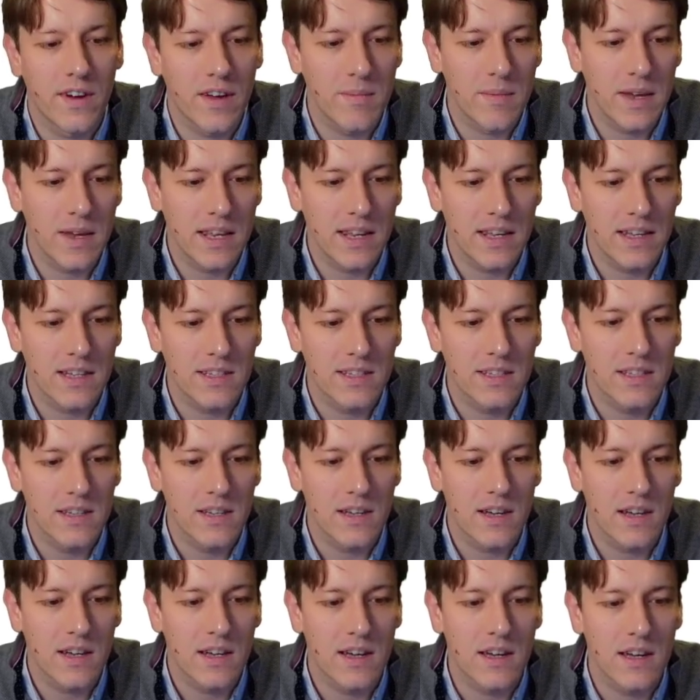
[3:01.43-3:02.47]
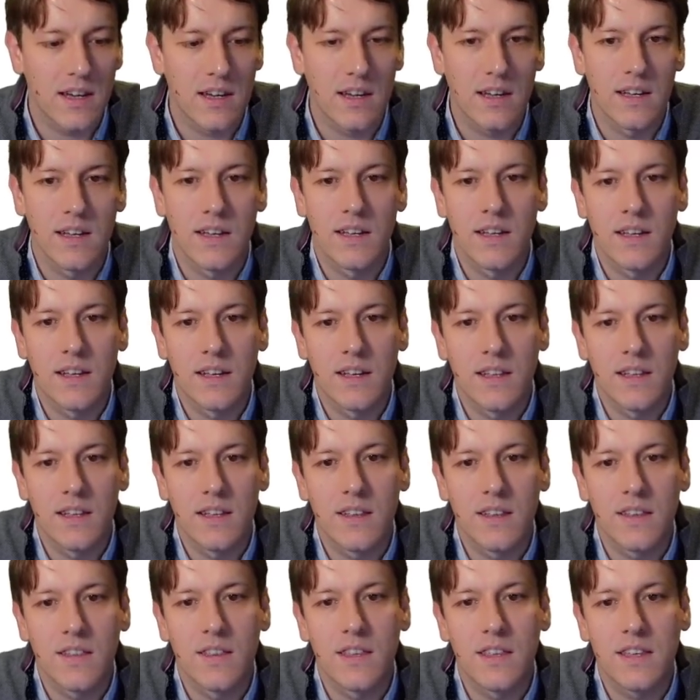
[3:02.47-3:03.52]
I made it
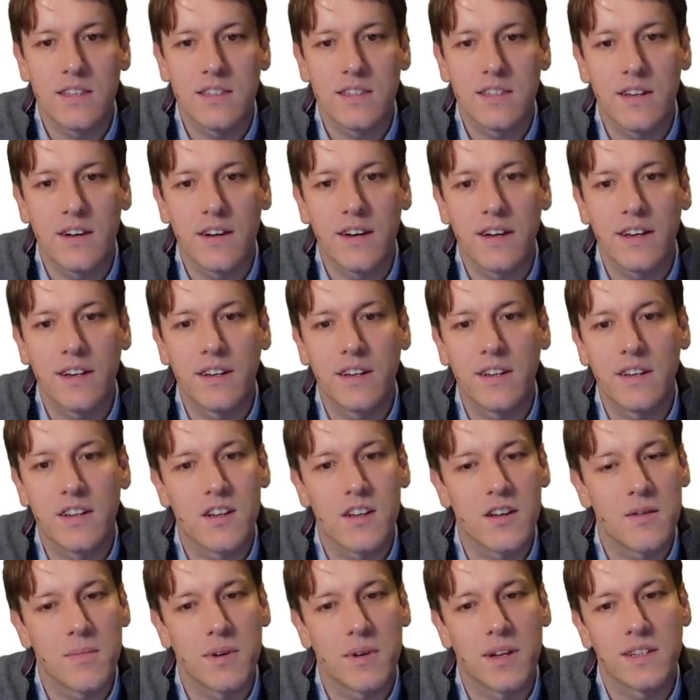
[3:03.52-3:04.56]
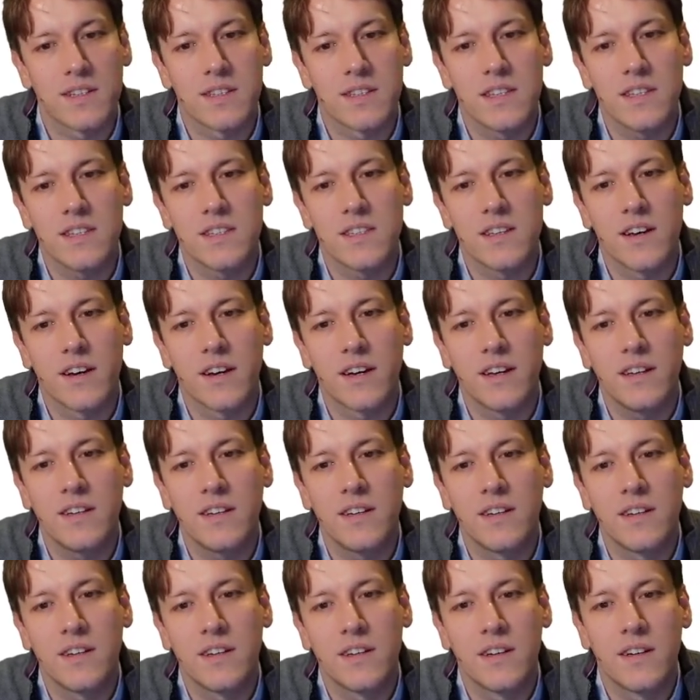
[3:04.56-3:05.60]
this side plus this side,
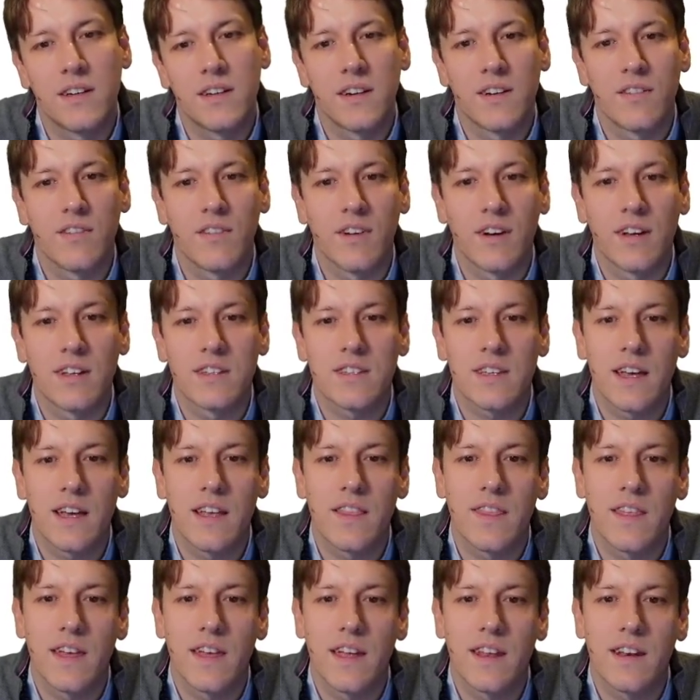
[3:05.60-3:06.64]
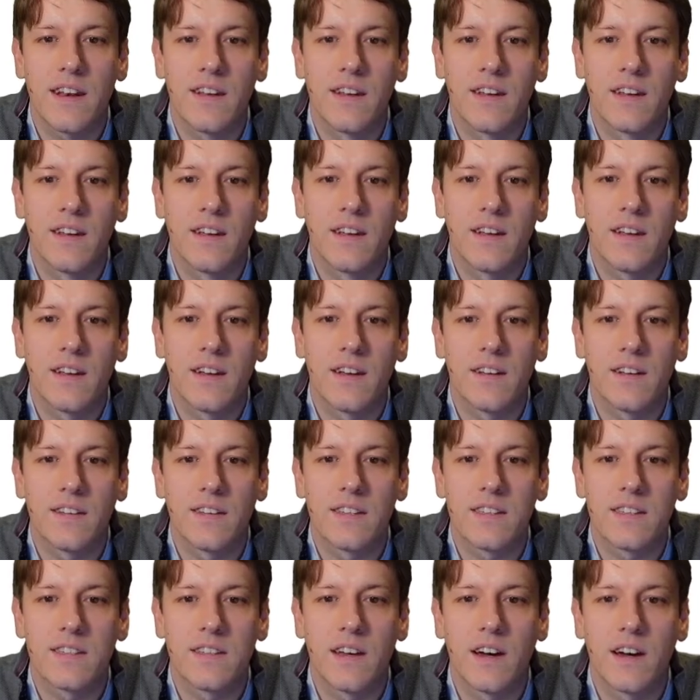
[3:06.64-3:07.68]
right, and then
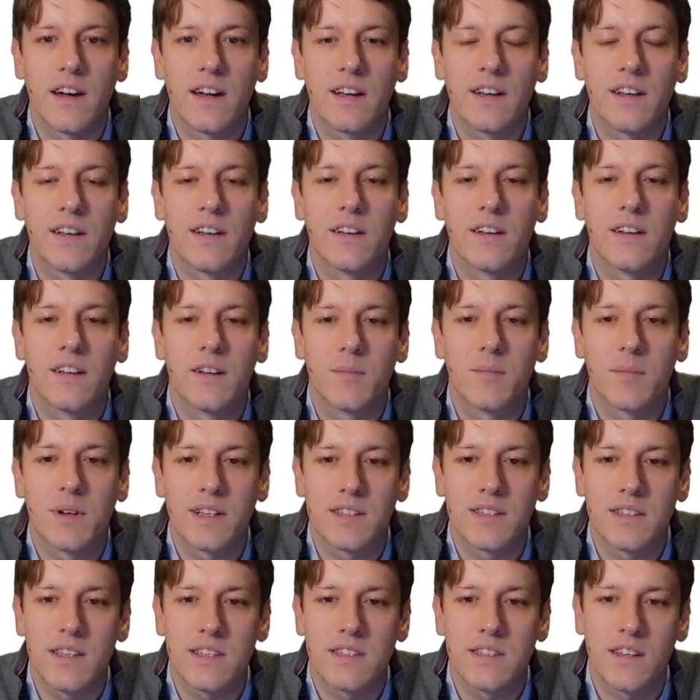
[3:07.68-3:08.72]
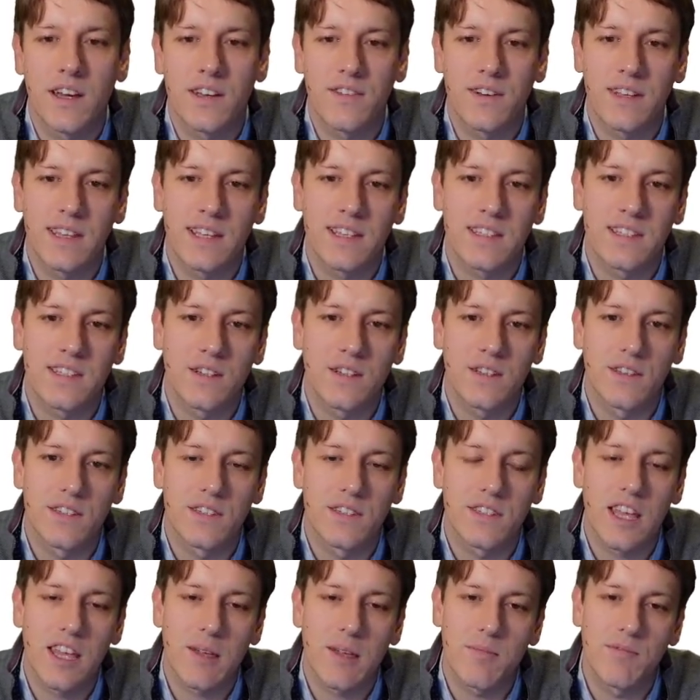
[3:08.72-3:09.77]
this side plus this side, right? That's still the
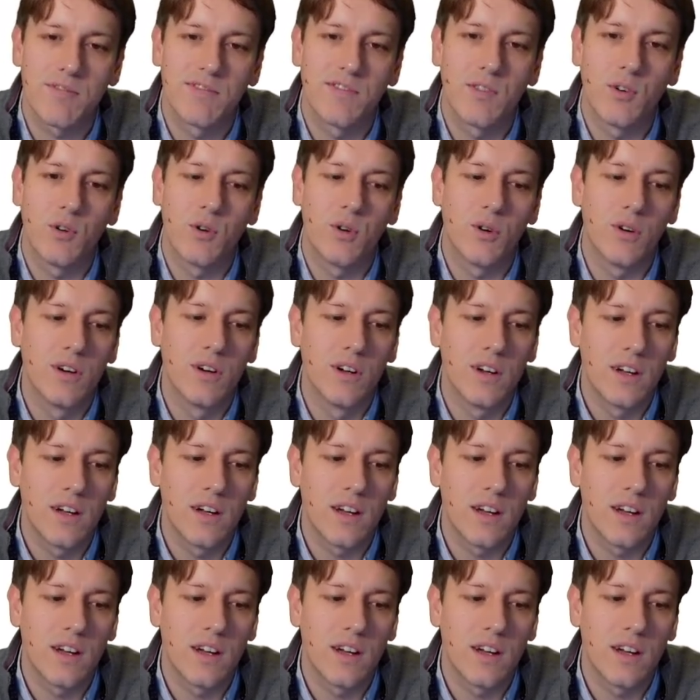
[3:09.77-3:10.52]
same four